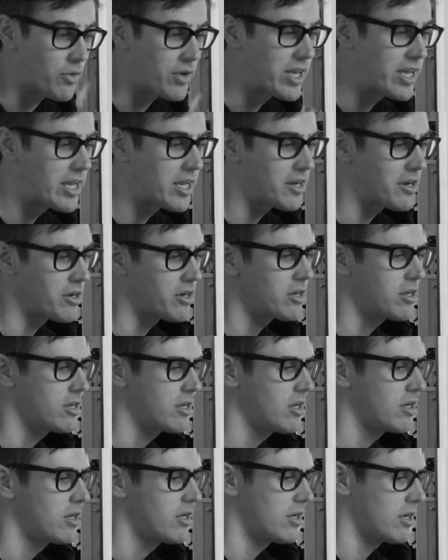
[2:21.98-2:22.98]
go here.
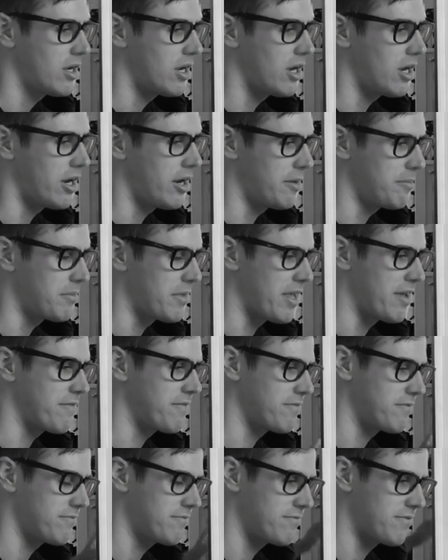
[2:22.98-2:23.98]

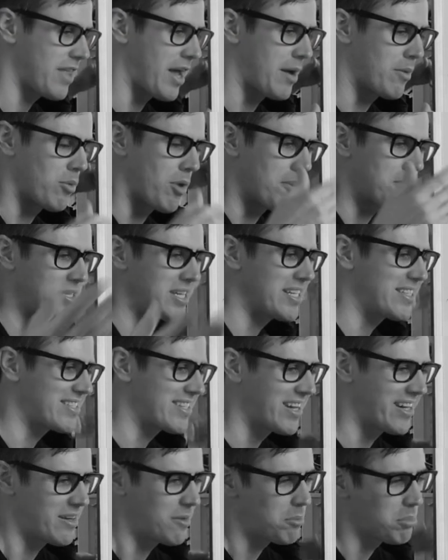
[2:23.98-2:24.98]
If that
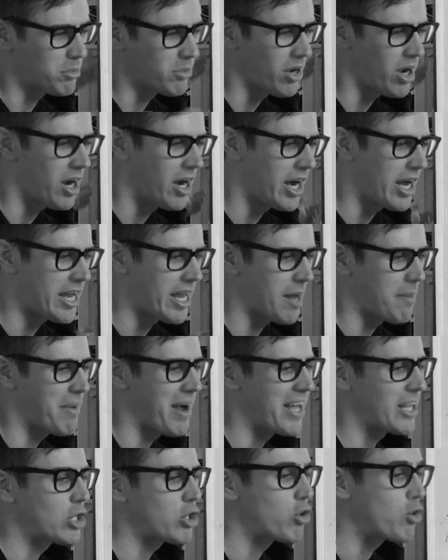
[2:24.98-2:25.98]
website's kind of broad, I
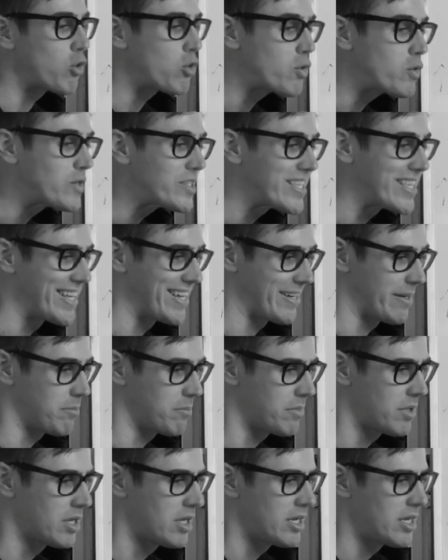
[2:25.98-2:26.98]
might lose
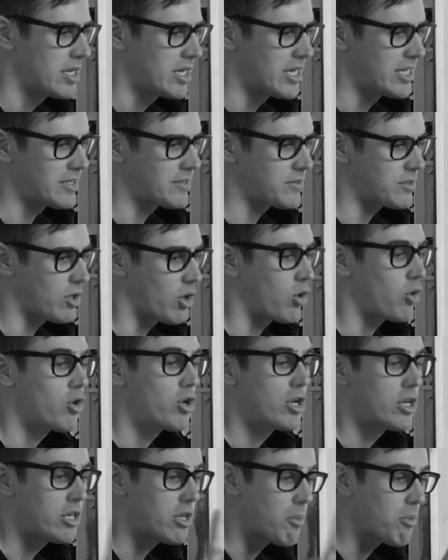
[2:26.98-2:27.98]
them. And
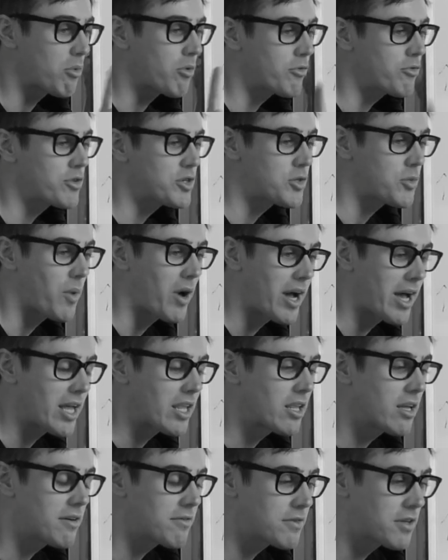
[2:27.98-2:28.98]
so, number one reason why
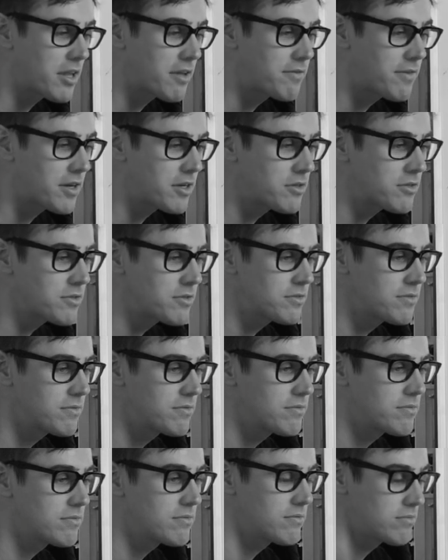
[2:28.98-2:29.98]
I love ClickFunnels,
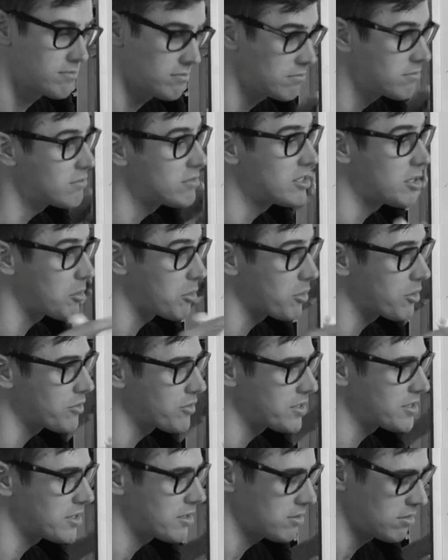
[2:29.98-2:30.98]

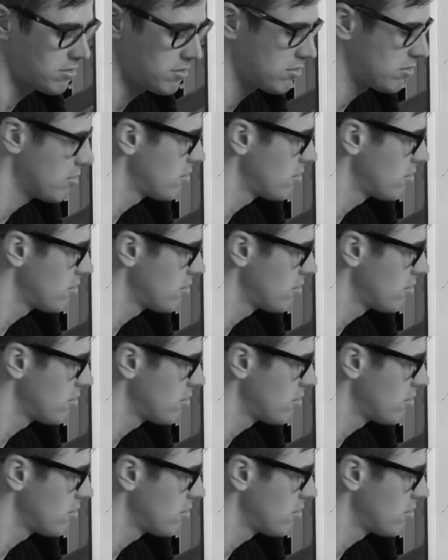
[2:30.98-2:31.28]
$99